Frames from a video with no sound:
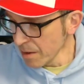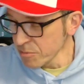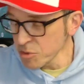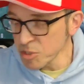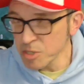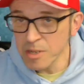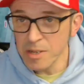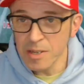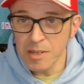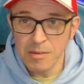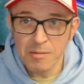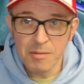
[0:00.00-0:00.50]

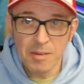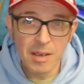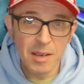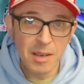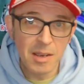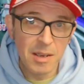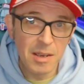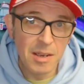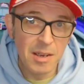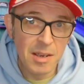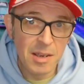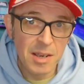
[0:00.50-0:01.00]
obviously
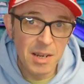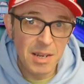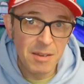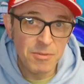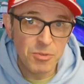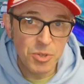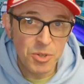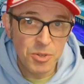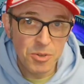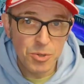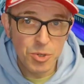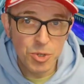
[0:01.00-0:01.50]
he
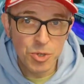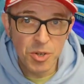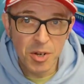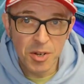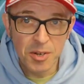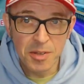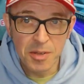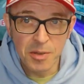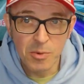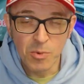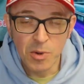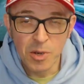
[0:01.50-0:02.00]
lives the other
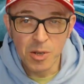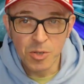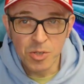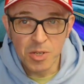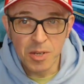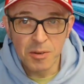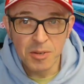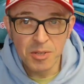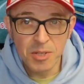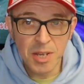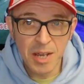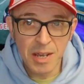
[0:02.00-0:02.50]
side of the world,
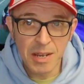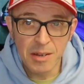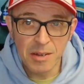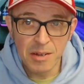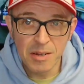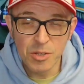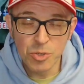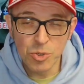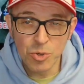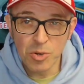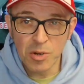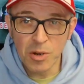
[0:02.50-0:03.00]
so it
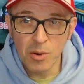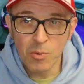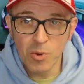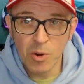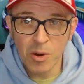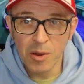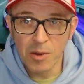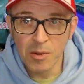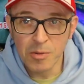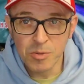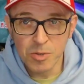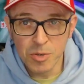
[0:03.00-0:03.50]
took a
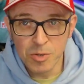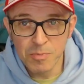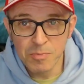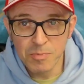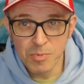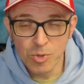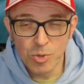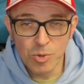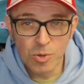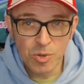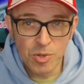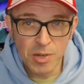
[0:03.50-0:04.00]
while to
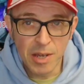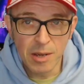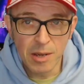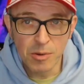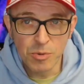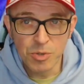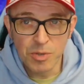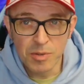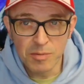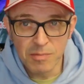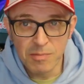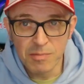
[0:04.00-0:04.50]
sort
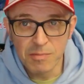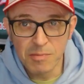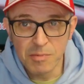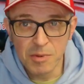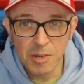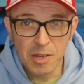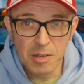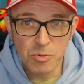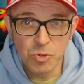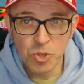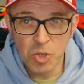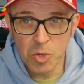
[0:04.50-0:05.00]
out and
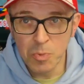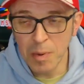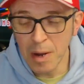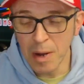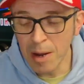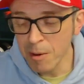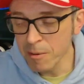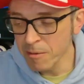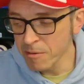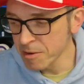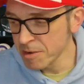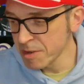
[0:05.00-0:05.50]
ship
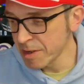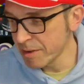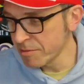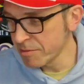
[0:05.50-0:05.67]
over and